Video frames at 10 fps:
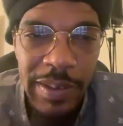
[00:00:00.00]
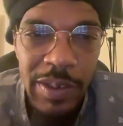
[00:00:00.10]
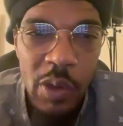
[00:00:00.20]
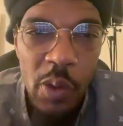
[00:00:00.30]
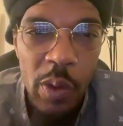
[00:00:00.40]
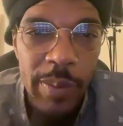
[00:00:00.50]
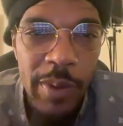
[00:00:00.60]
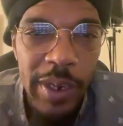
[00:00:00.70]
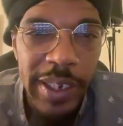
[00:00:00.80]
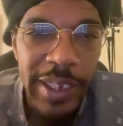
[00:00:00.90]

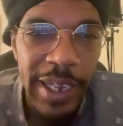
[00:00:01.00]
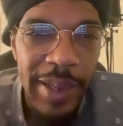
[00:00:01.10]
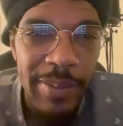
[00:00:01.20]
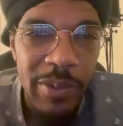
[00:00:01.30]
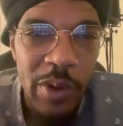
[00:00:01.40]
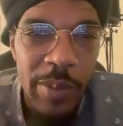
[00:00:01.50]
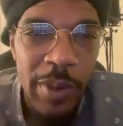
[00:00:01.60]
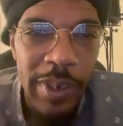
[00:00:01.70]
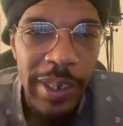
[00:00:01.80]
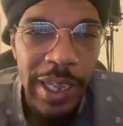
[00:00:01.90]
CoinMarketCap.
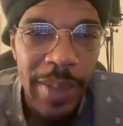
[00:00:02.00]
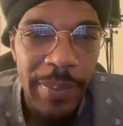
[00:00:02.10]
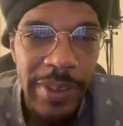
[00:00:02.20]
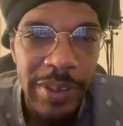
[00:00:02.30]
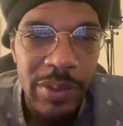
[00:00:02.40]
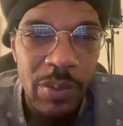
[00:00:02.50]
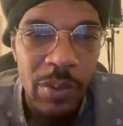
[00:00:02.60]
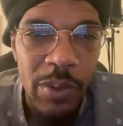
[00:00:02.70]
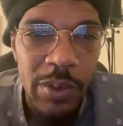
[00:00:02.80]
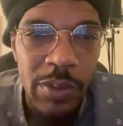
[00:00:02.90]
CoinMarketCap is the
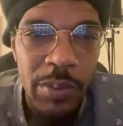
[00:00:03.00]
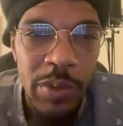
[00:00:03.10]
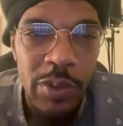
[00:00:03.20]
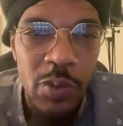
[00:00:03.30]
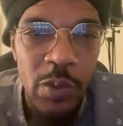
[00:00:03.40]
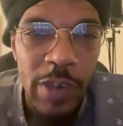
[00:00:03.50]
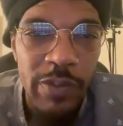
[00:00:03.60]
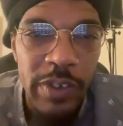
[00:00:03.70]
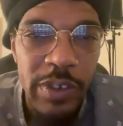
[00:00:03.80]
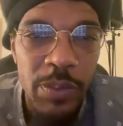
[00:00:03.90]
world's most
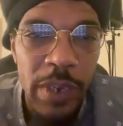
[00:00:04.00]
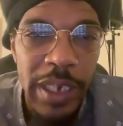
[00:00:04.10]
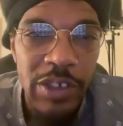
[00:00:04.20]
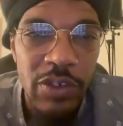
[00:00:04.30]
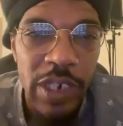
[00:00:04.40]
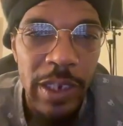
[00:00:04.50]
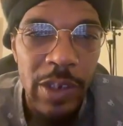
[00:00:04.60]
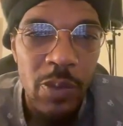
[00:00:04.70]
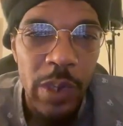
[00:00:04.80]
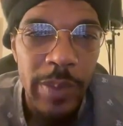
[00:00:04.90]
referenced price
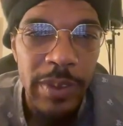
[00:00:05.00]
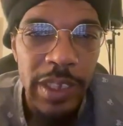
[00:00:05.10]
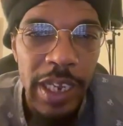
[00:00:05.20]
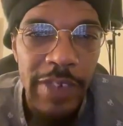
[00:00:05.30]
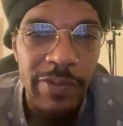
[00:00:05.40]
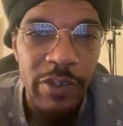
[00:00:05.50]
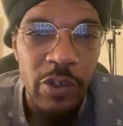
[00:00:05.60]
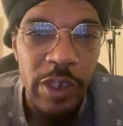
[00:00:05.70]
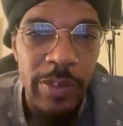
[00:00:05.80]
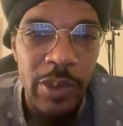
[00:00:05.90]
tracking website for
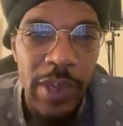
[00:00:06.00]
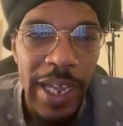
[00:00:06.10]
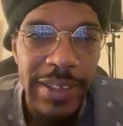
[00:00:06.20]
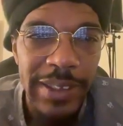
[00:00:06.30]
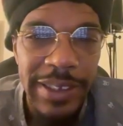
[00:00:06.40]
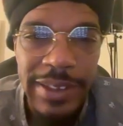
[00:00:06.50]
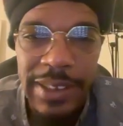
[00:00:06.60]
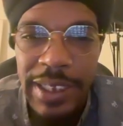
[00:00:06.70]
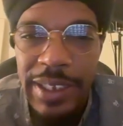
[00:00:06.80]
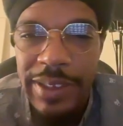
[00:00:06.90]
crypto assets.
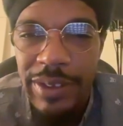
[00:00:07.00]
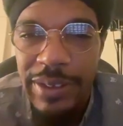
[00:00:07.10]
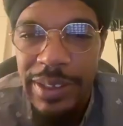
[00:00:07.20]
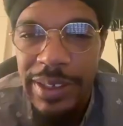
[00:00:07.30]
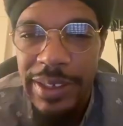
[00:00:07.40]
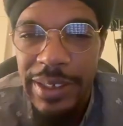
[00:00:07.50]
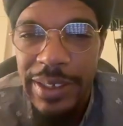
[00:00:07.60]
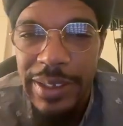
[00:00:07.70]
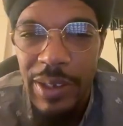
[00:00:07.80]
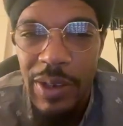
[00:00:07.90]
So see,
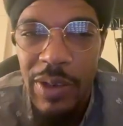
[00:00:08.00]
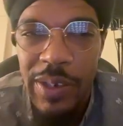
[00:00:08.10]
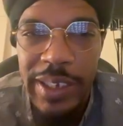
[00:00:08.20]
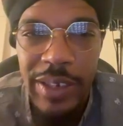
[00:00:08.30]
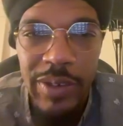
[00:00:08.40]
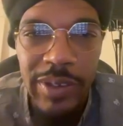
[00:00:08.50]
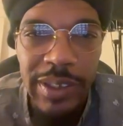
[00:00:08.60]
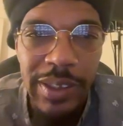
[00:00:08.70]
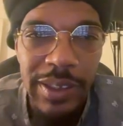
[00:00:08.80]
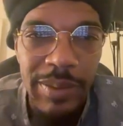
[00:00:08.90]
it's a whole
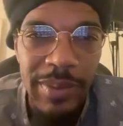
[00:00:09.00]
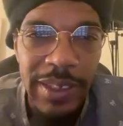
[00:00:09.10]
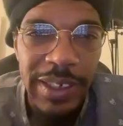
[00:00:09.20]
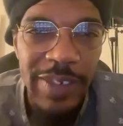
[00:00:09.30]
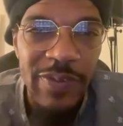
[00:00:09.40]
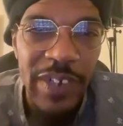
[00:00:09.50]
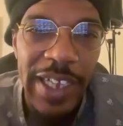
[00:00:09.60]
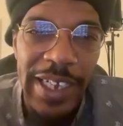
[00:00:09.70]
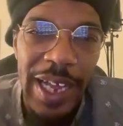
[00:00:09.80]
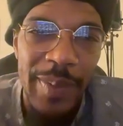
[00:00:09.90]
ecosystem. DeFi
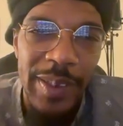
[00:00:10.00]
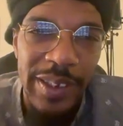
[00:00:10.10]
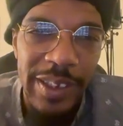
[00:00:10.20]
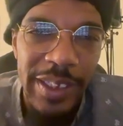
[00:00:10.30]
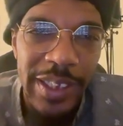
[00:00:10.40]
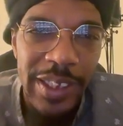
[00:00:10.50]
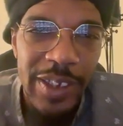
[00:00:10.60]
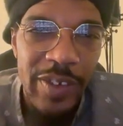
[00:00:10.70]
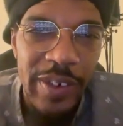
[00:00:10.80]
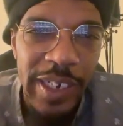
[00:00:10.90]
Llama,
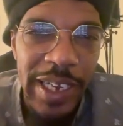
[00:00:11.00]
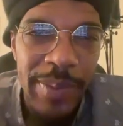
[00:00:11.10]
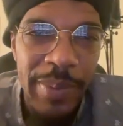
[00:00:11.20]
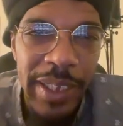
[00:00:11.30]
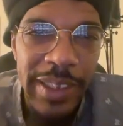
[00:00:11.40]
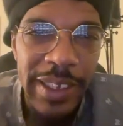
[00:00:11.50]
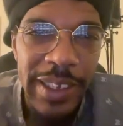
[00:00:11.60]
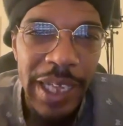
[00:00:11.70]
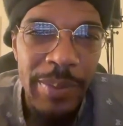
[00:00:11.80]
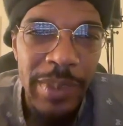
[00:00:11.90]
created by the
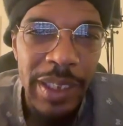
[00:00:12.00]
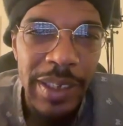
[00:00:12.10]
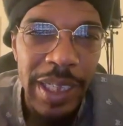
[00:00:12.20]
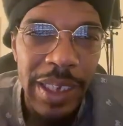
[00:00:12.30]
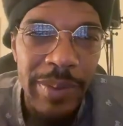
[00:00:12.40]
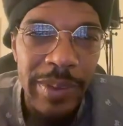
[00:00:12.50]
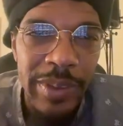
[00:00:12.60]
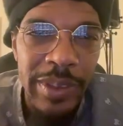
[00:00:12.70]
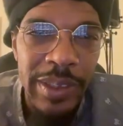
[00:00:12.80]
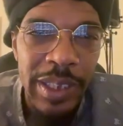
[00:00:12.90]

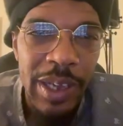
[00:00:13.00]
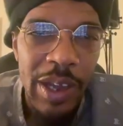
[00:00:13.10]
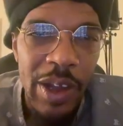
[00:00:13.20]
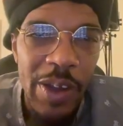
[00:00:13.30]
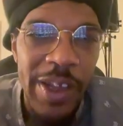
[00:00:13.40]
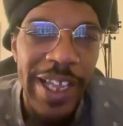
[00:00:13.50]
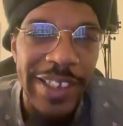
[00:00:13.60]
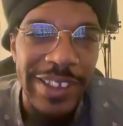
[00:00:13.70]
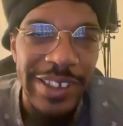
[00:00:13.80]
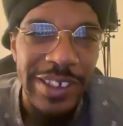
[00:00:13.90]
anonymous
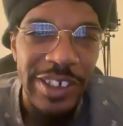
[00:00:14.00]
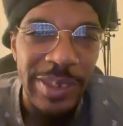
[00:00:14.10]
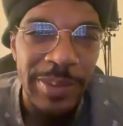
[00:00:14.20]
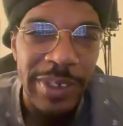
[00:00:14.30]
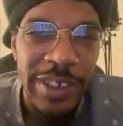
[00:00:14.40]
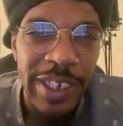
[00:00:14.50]
Hexton Jimmy.